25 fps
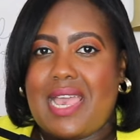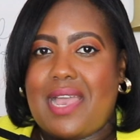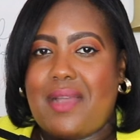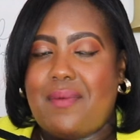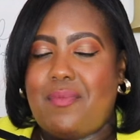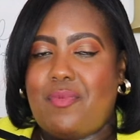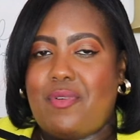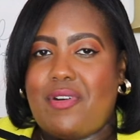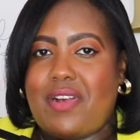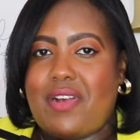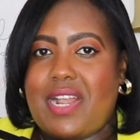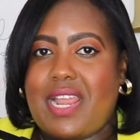
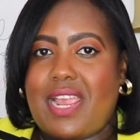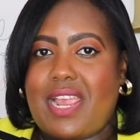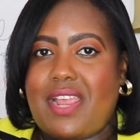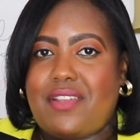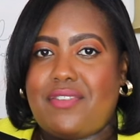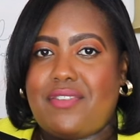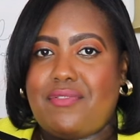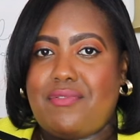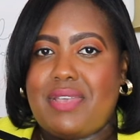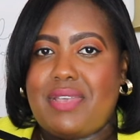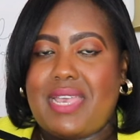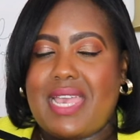I'm wearing
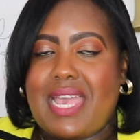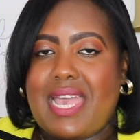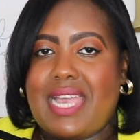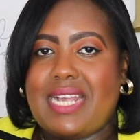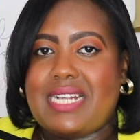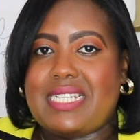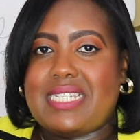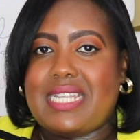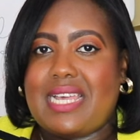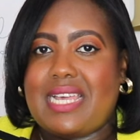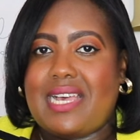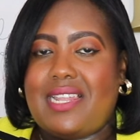a
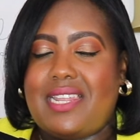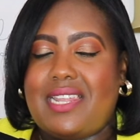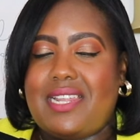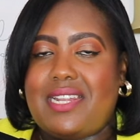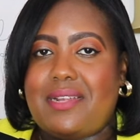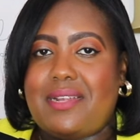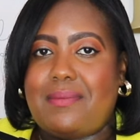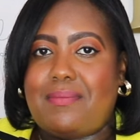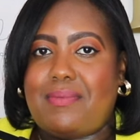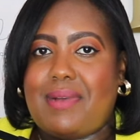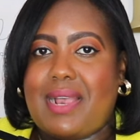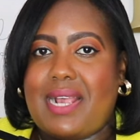3XL
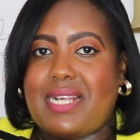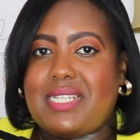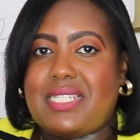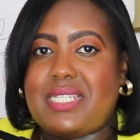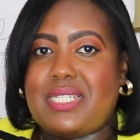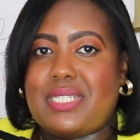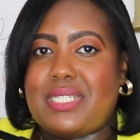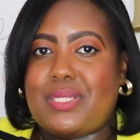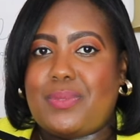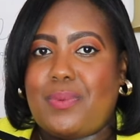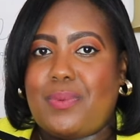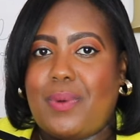and the
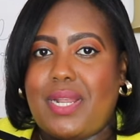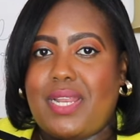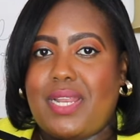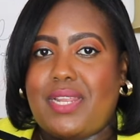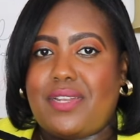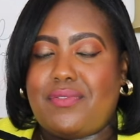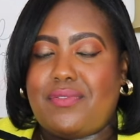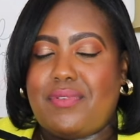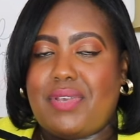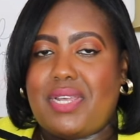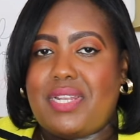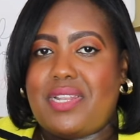price is
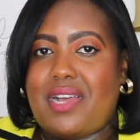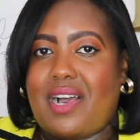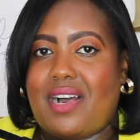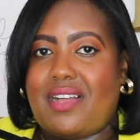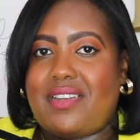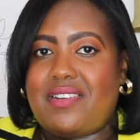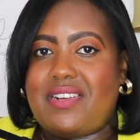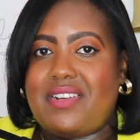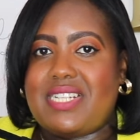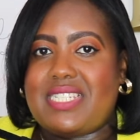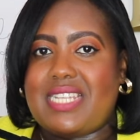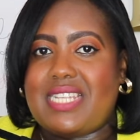
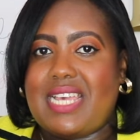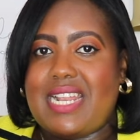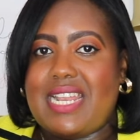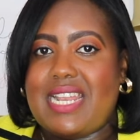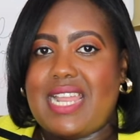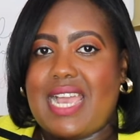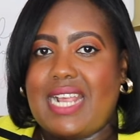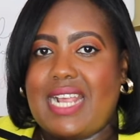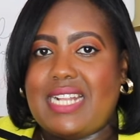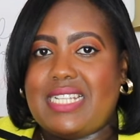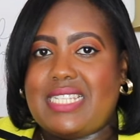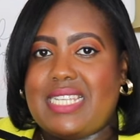
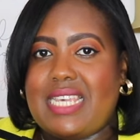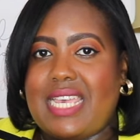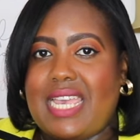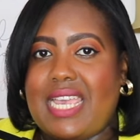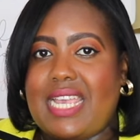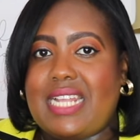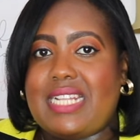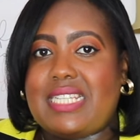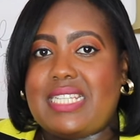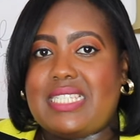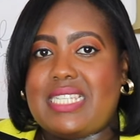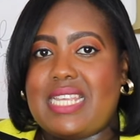
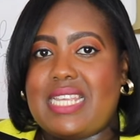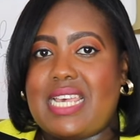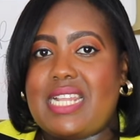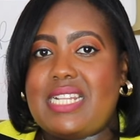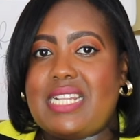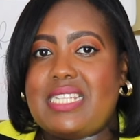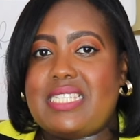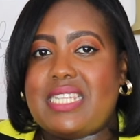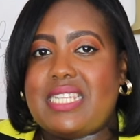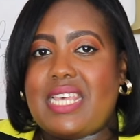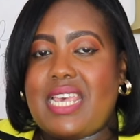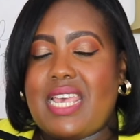
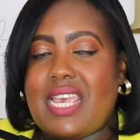$23.98.